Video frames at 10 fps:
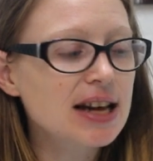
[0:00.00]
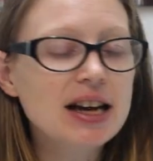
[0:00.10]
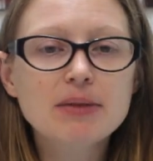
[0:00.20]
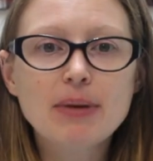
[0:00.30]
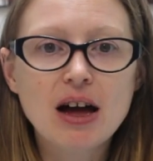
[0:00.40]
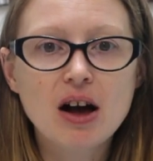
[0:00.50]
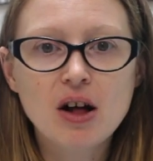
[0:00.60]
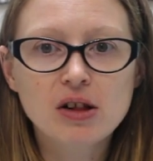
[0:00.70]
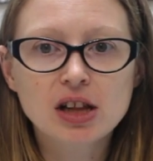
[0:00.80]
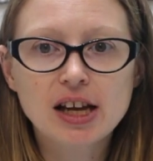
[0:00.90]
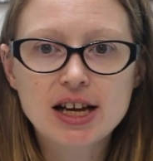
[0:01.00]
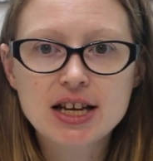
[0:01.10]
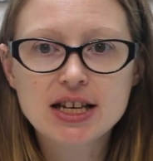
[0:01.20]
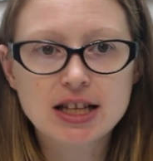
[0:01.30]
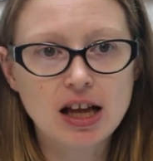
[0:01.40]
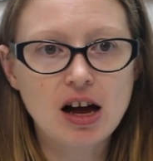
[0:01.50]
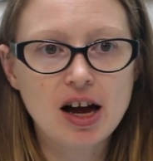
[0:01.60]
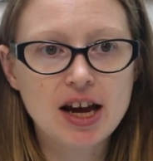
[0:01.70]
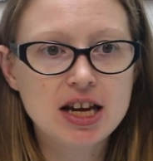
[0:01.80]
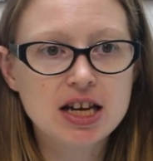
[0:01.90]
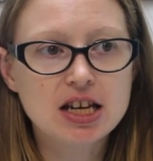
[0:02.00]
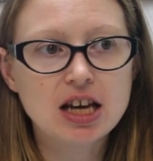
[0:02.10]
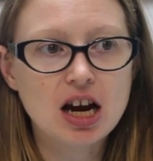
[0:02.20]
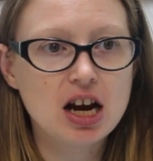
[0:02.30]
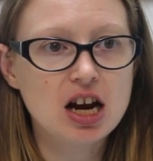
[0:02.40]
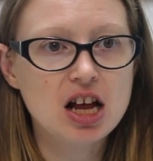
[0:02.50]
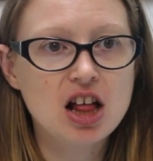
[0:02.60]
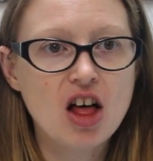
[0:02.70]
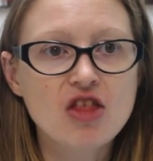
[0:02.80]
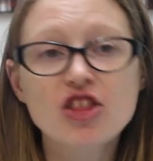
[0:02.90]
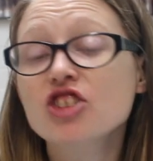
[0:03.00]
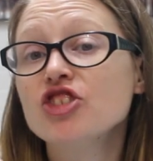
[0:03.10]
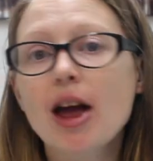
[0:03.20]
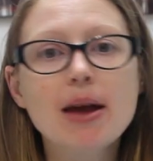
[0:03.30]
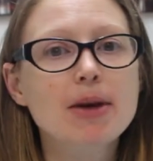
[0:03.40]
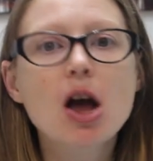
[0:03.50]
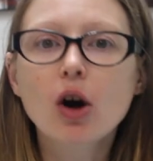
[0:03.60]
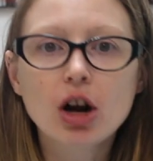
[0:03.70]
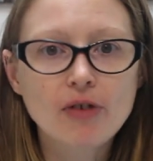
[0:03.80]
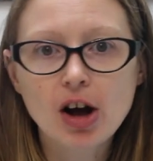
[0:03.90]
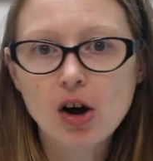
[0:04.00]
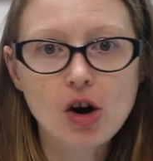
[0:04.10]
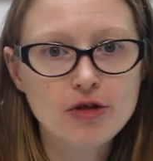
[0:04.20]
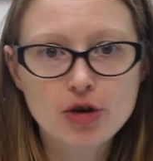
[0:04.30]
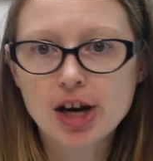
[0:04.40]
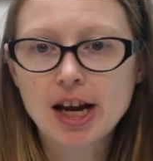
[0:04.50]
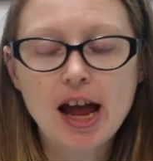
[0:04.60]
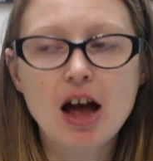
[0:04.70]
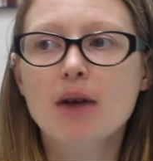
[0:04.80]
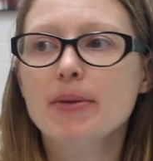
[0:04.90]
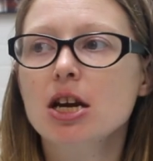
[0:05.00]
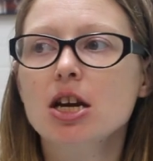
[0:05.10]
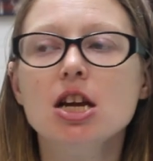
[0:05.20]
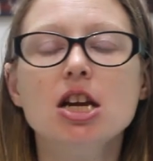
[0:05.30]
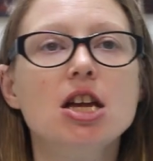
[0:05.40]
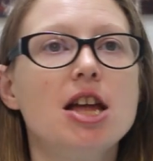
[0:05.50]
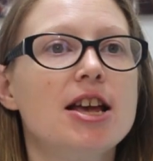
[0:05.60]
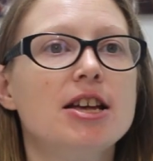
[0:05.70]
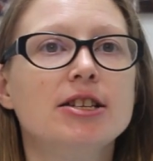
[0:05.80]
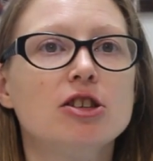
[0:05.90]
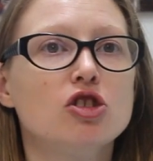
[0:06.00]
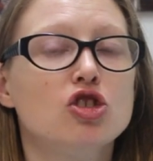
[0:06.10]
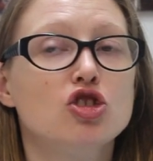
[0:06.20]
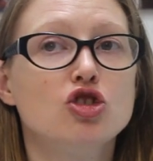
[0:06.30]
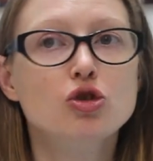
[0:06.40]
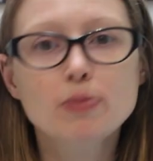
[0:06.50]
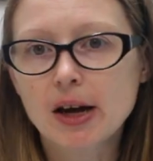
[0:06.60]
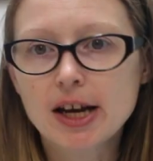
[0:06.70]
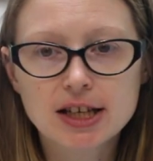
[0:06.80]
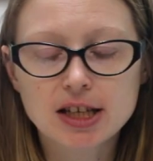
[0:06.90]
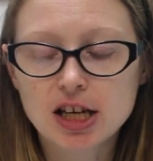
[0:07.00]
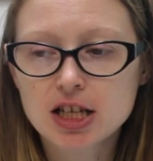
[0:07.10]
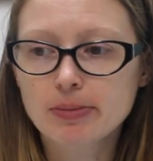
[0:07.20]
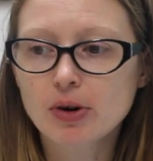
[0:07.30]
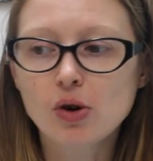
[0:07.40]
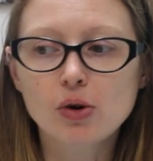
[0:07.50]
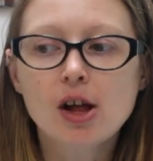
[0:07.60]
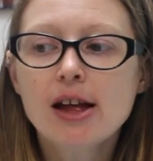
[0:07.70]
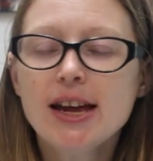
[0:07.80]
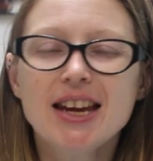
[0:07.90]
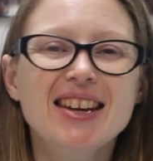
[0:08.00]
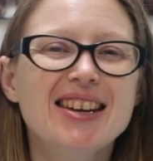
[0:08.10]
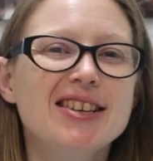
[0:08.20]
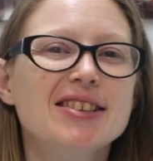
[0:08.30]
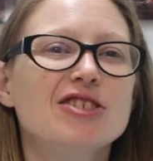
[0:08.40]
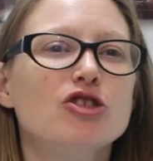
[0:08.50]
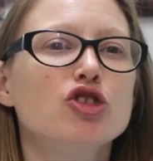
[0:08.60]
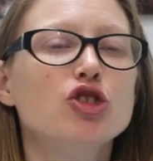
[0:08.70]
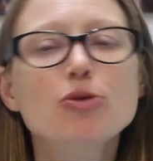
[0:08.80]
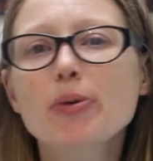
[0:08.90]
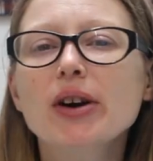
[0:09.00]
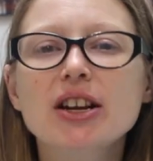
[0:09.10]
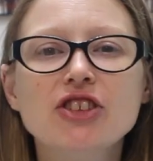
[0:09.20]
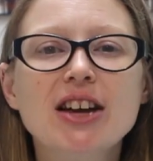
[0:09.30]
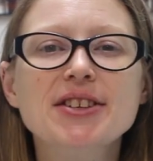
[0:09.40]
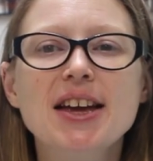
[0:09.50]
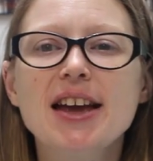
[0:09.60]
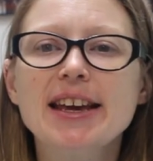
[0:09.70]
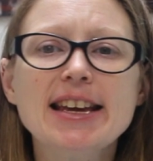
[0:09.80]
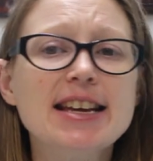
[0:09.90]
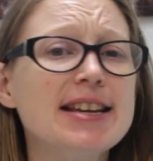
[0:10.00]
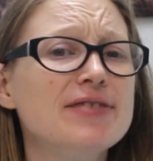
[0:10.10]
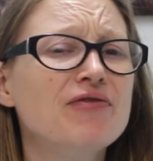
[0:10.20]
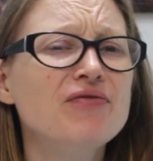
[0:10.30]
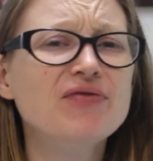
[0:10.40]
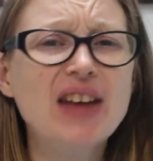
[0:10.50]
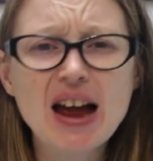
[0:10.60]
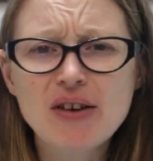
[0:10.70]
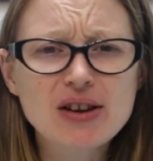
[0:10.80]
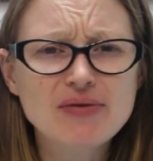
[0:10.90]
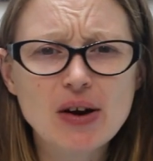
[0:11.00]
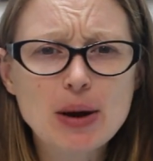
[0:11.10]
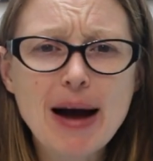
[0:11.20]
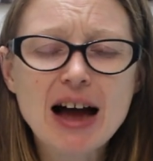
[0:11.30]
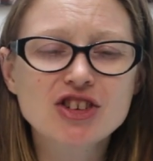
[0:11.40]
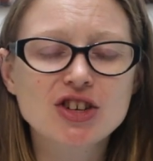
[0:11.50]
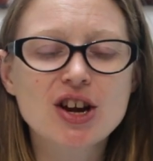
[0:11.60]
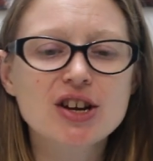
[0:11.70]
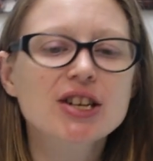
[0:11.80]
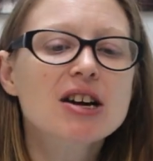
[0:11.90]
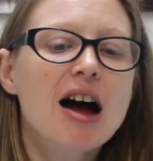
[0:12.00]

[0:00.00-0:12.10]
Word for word: Tanner Bell is like the Jamie Oliver of Cricut. I mean, he is super excitable, he is super energetic, he is very, very passionate,